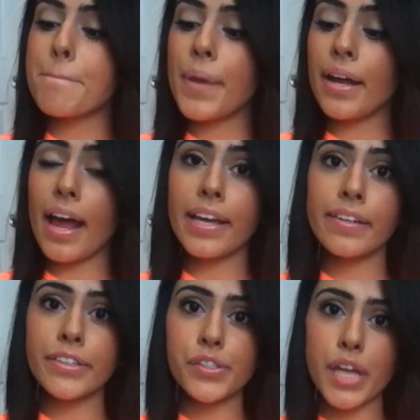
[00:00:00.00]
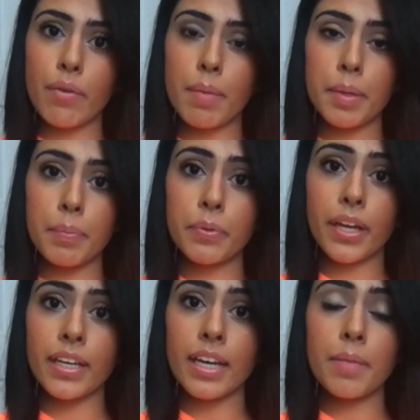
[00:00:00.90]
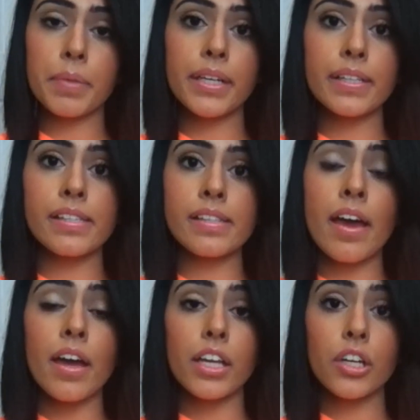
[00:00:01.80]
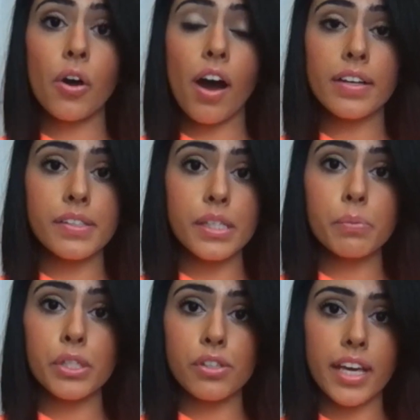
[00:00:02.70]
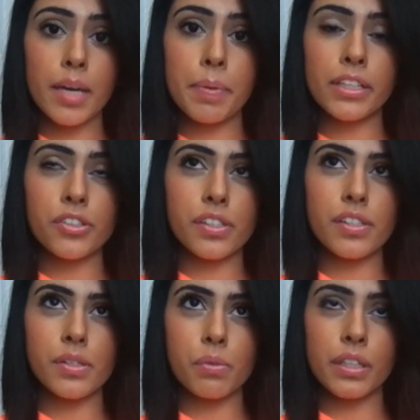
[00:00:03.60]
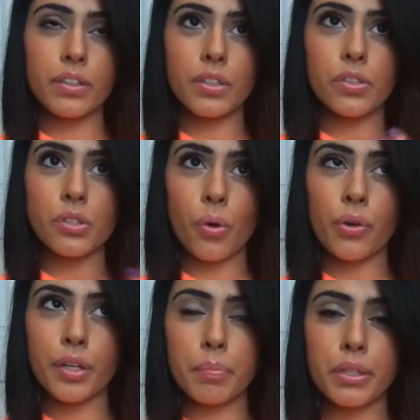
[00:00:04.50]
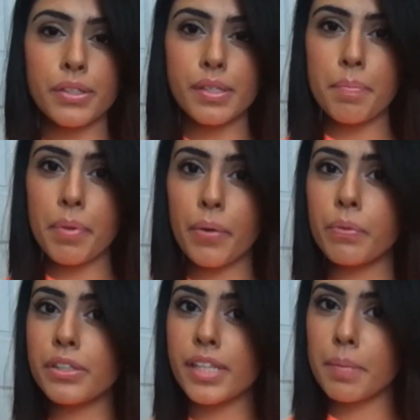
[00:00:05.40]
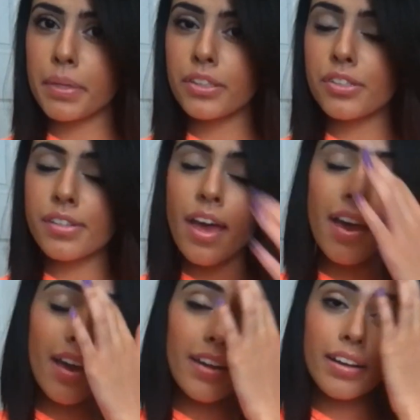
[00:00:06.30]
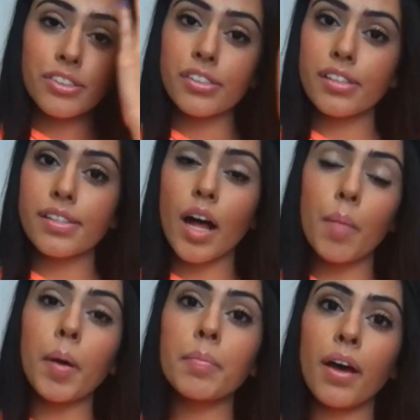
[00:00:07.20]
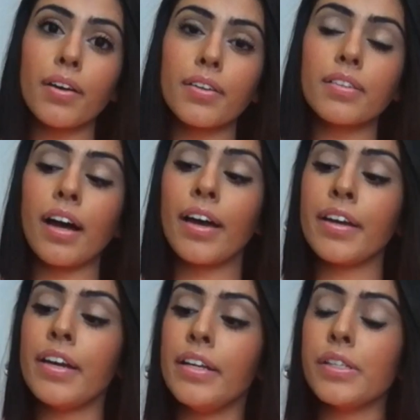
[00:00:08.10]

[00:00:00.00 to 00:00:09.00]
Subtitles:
But I can understand why people like it because, you know, honestly, when you take pictures, it doesn't really look so good in person, but when you take pictures, it actually does help, I'm not gonna lie.